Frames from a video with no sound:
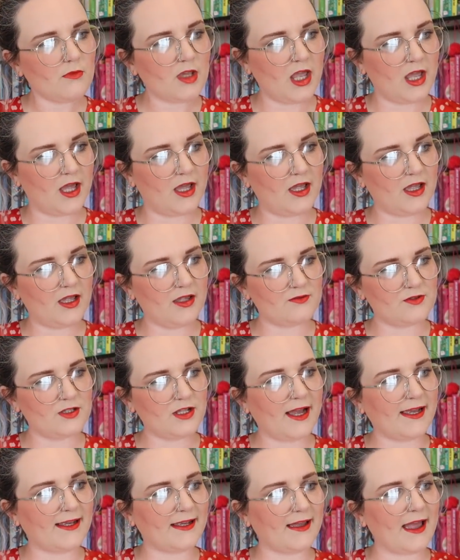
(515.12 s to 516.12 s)
Uh,
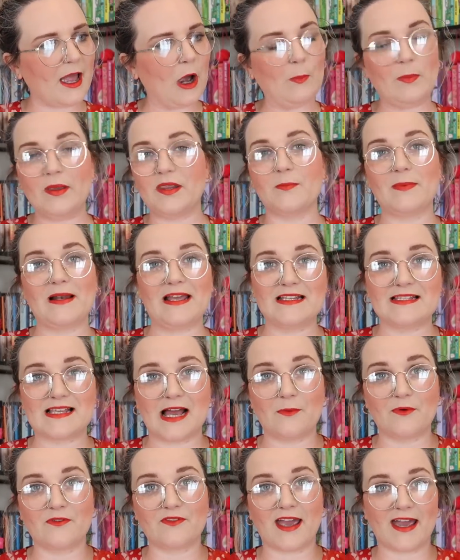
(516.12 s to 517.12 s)
like helping the police
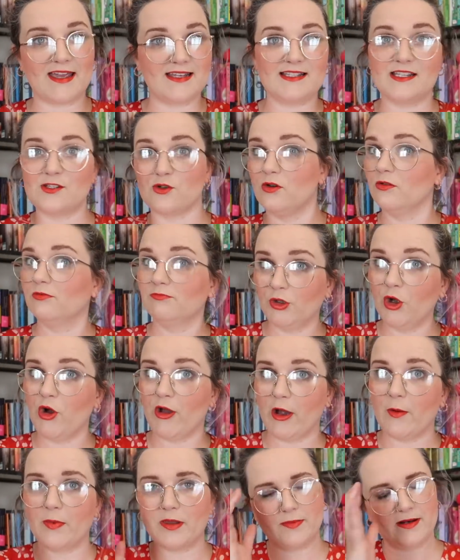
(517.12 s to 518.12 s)
out with cases, or
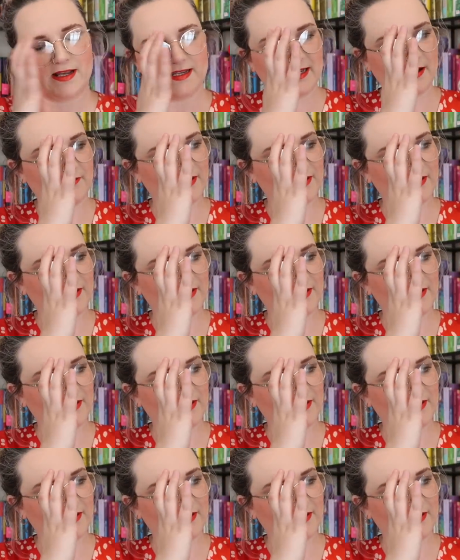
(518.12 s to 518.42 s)
not helping the police